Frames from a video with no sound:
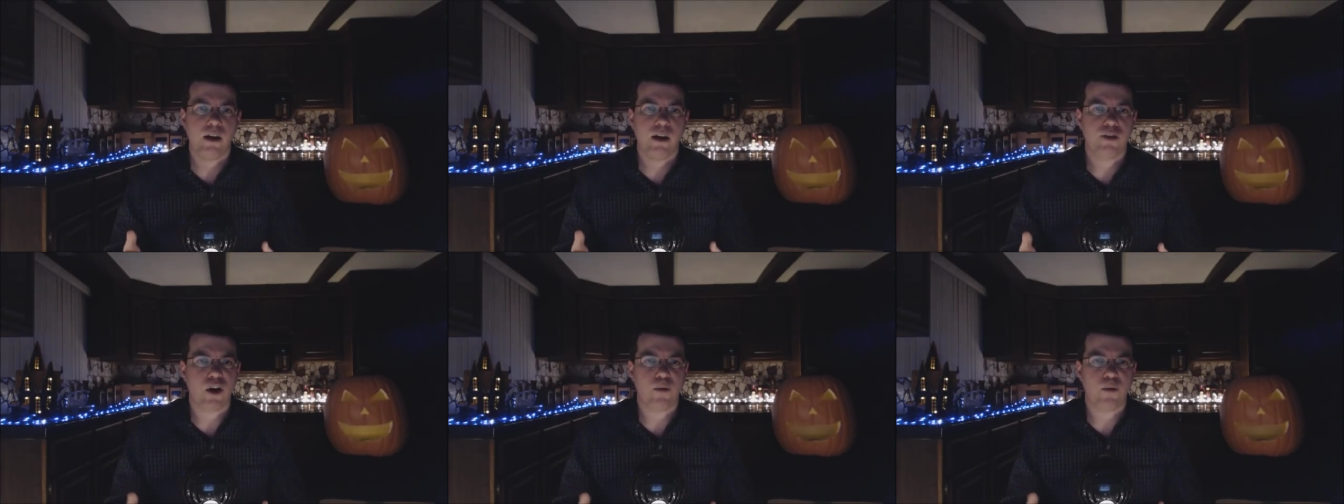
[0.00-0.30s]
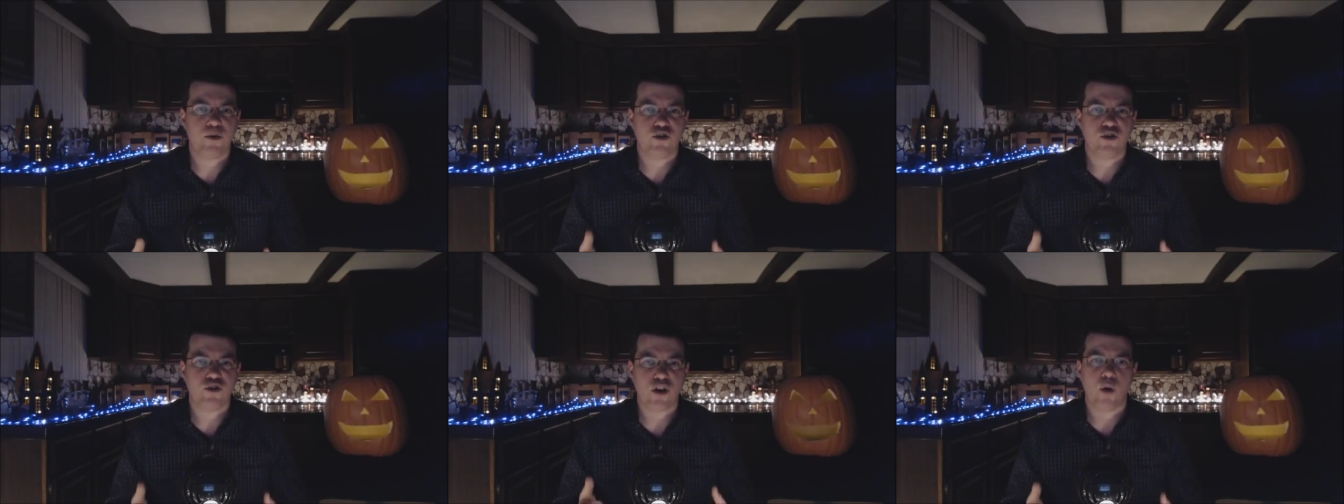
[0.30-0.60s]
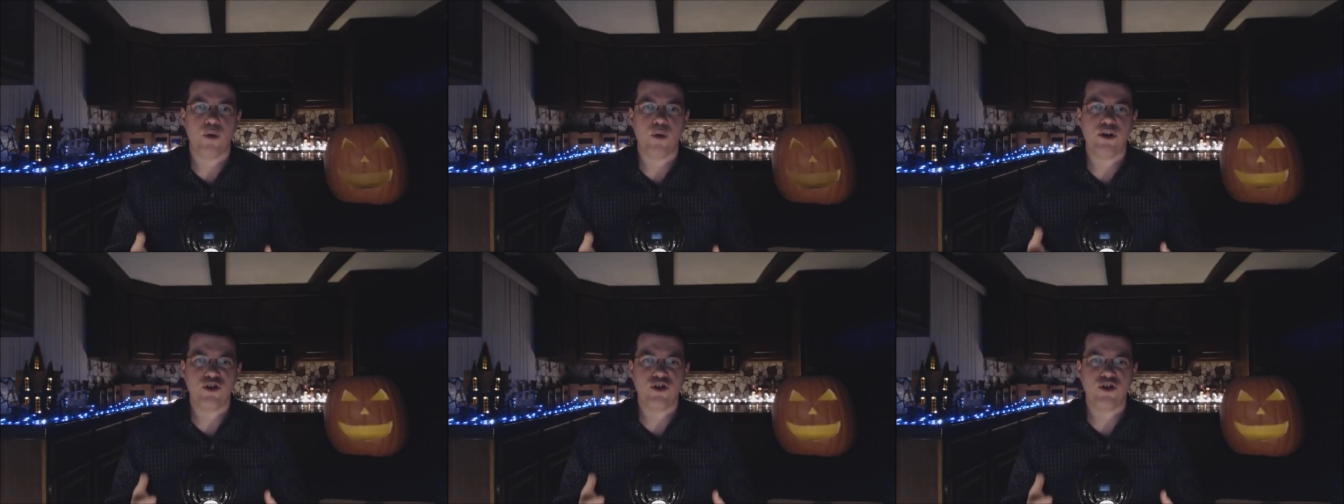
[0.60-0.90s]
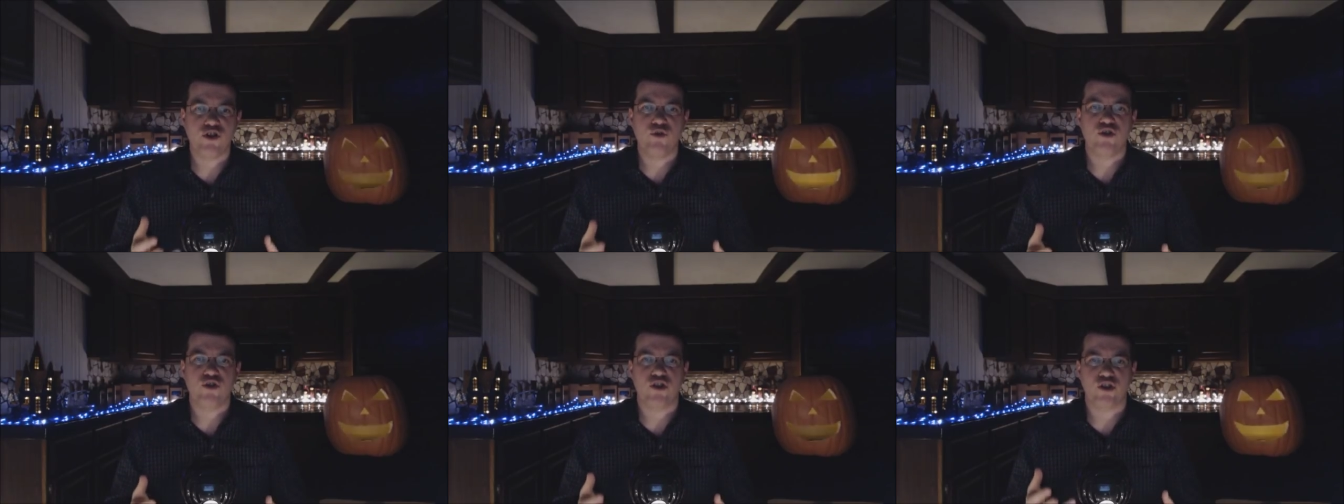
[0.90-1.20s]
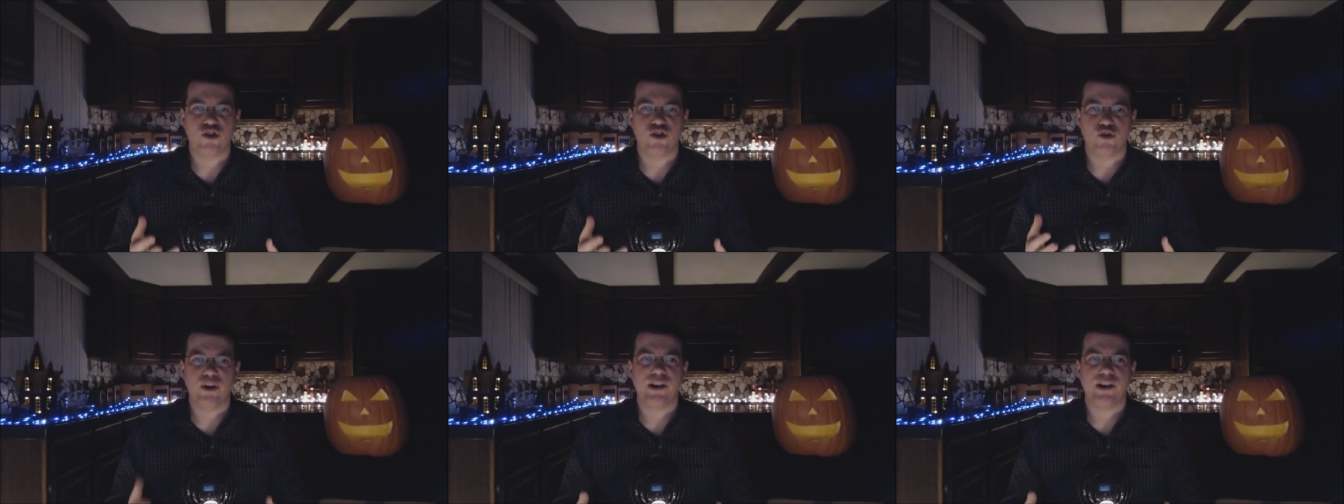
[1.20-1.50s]
it's almost always
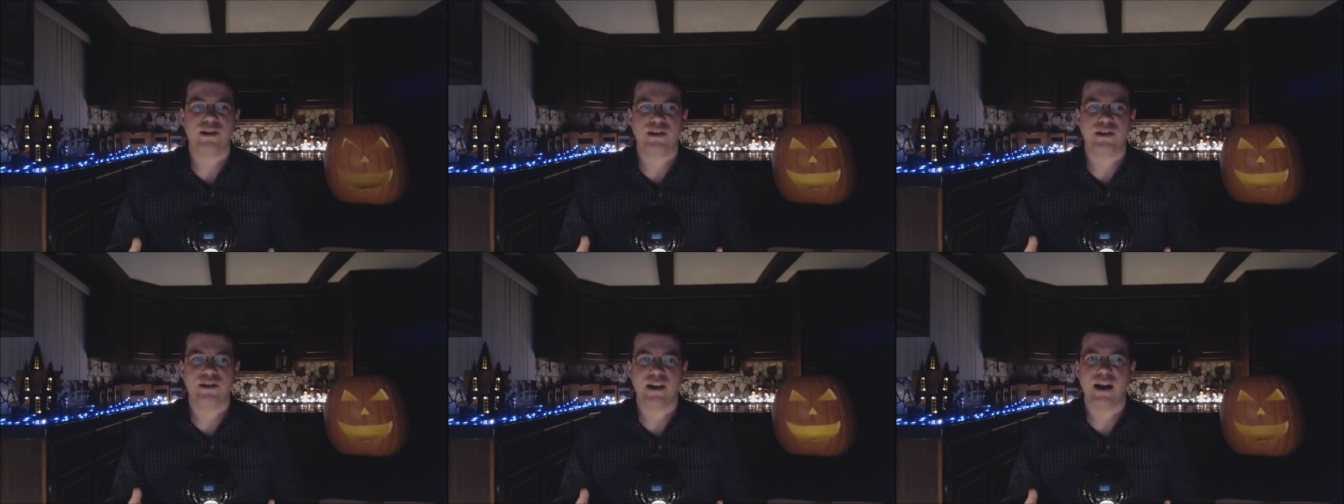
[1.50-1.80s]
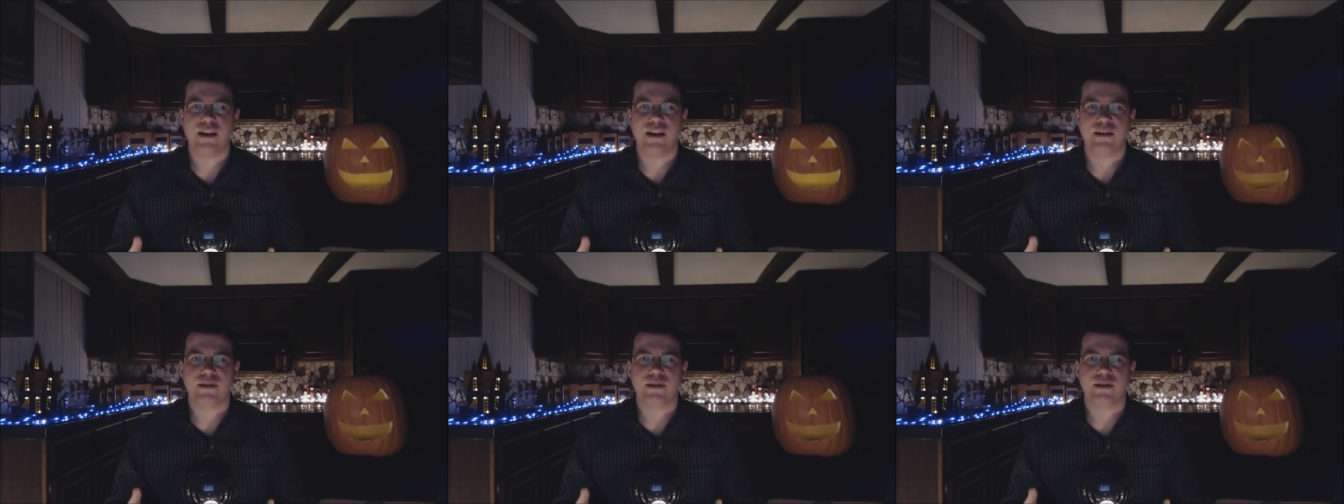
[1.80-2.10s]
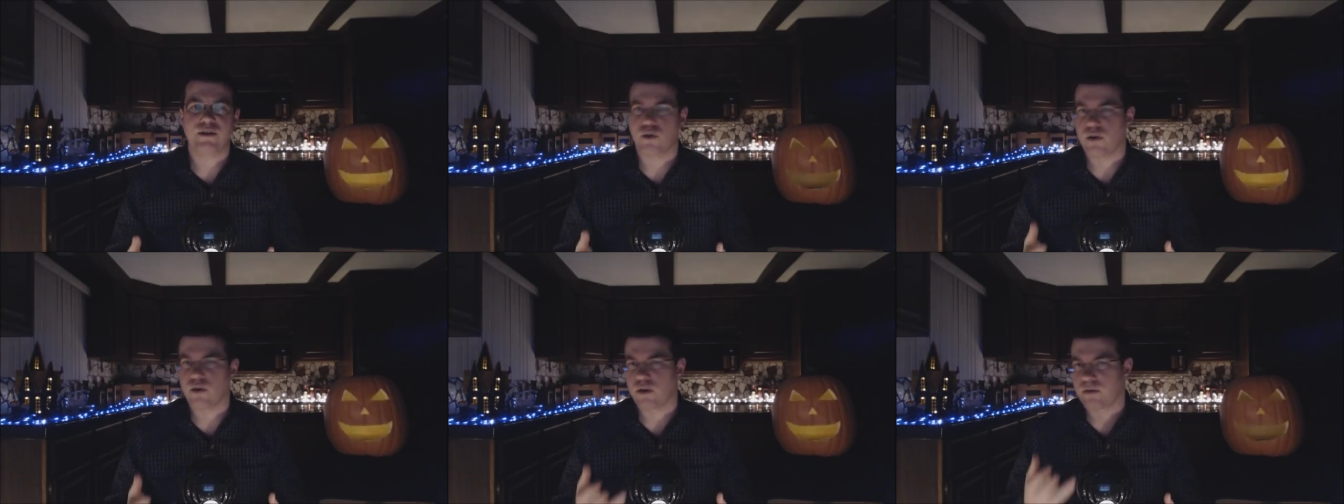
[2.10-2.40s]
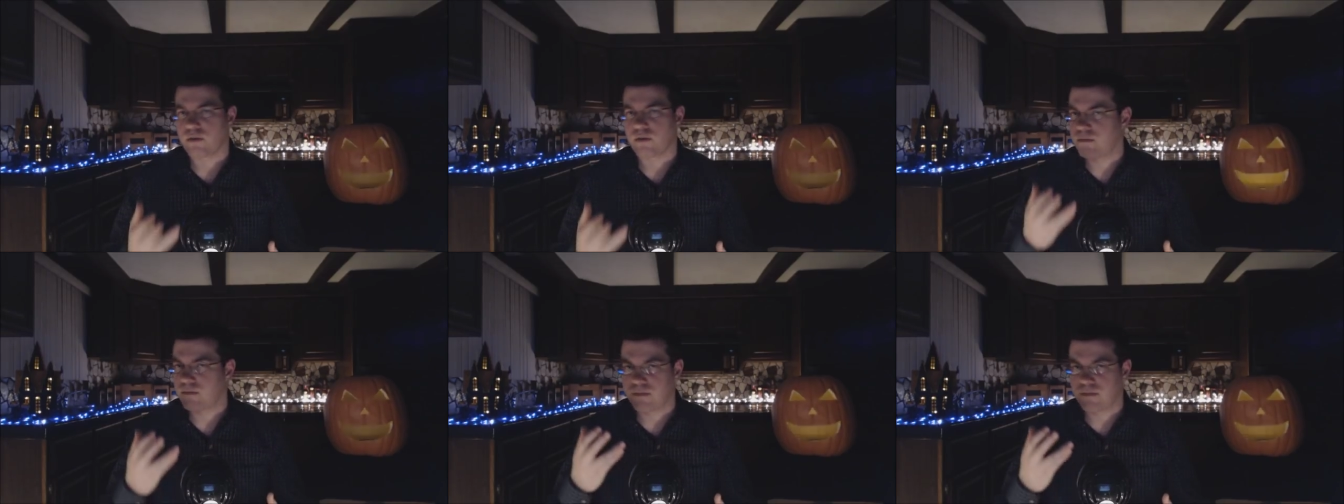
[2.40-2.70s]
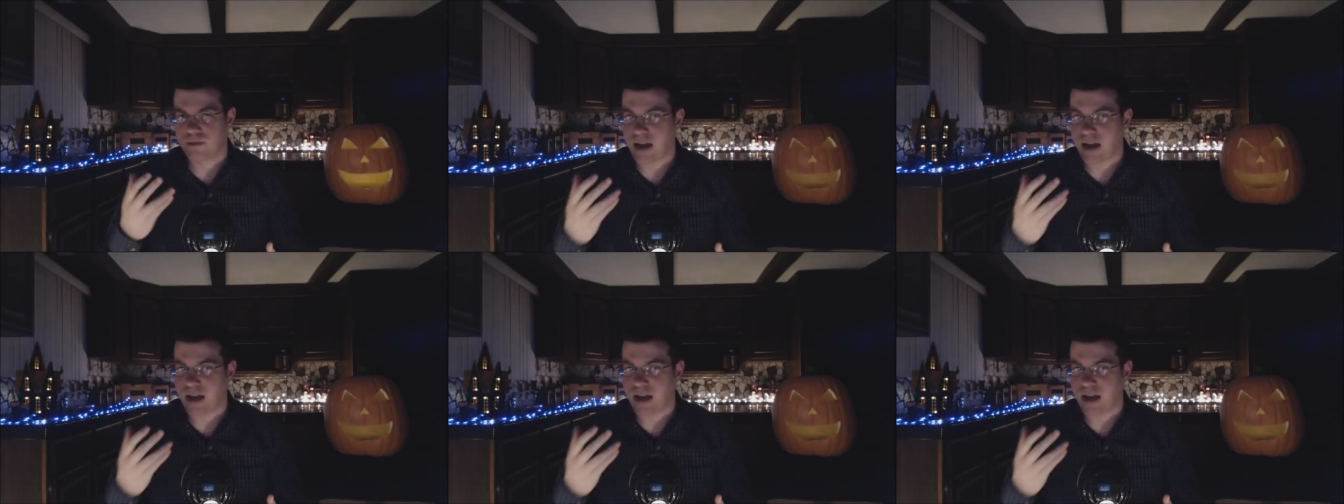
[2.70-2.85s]
used to criticize or